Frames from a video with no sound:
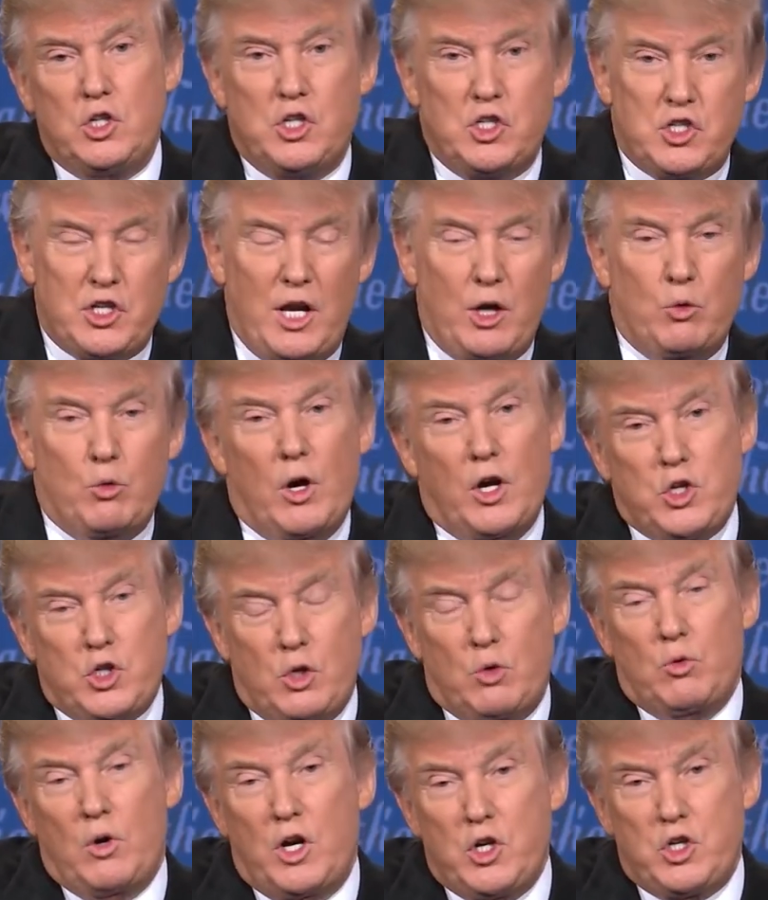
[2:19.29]
She's saying
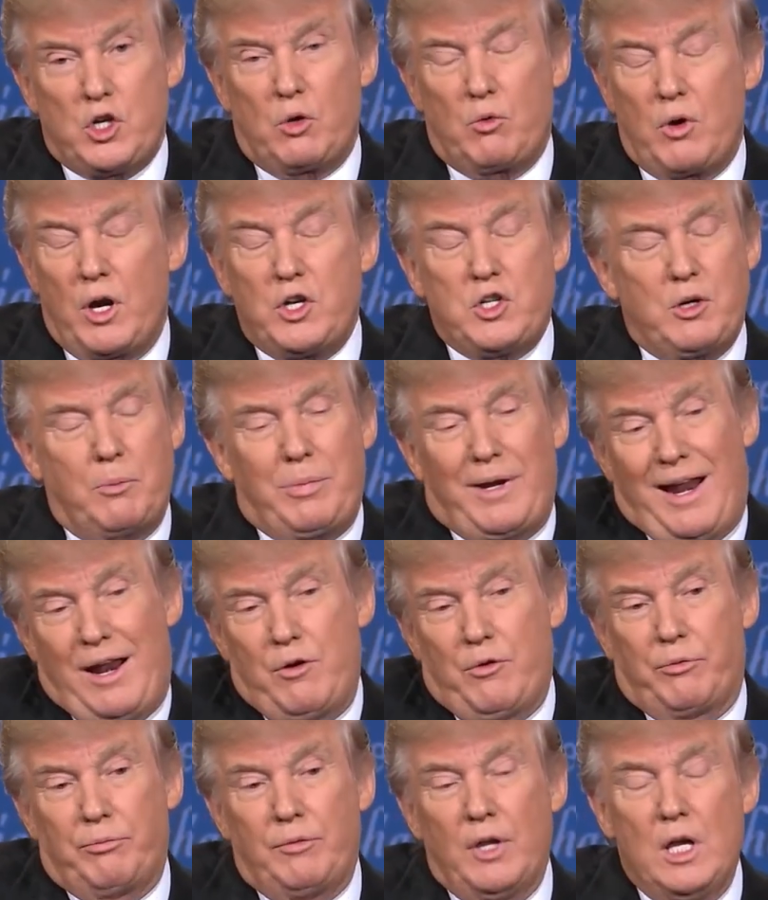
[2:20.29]
Russia, Russia, Russia, but I
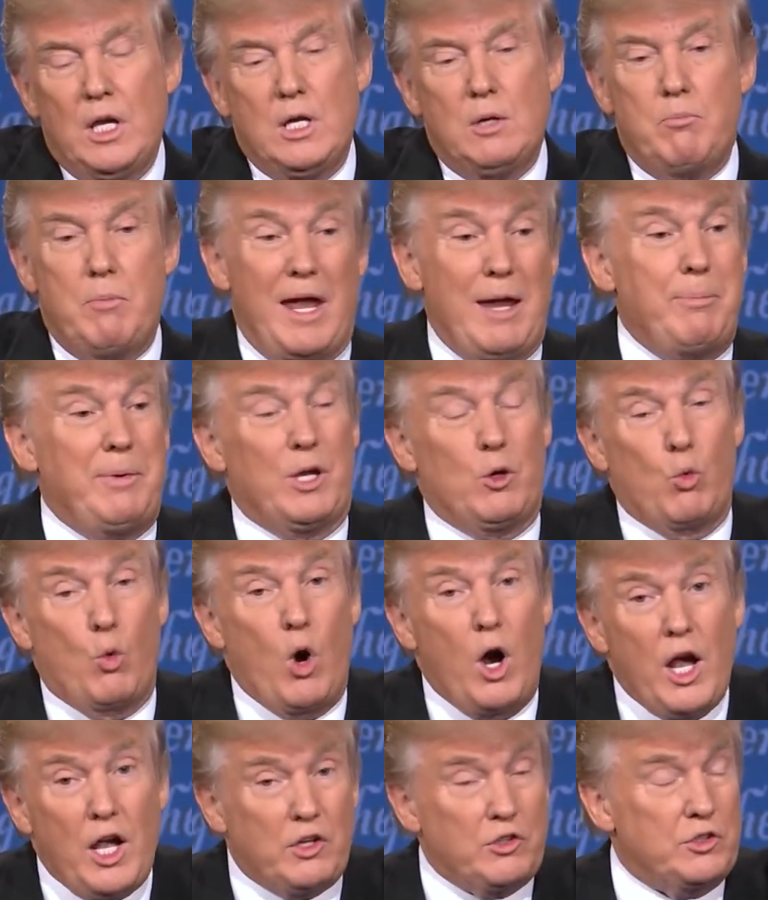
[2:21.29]
don't, maybe it
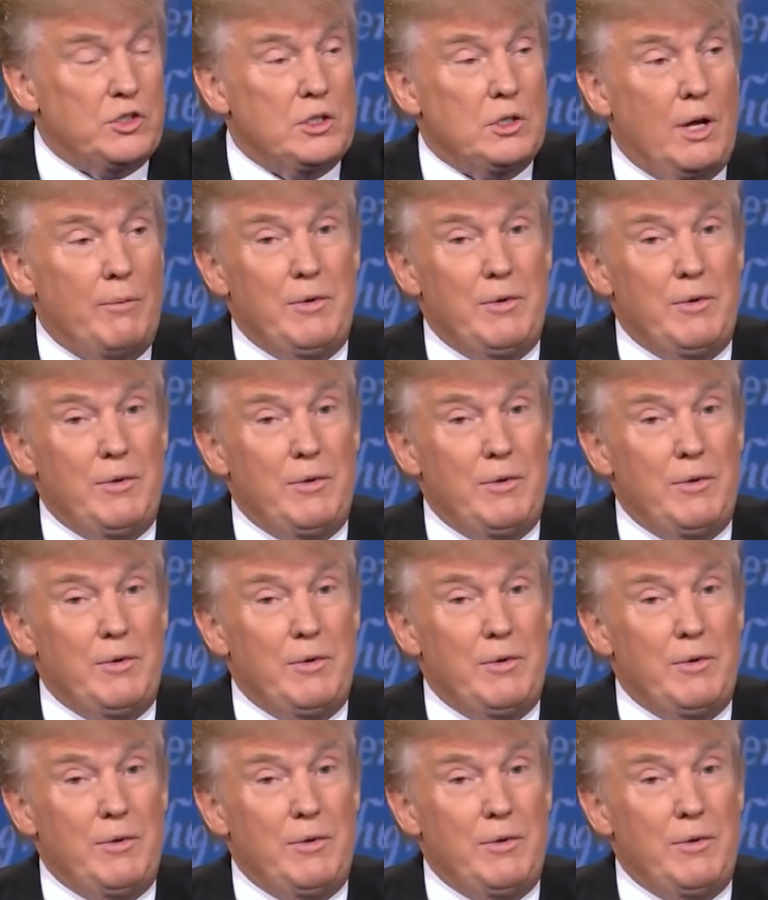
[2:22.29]
was.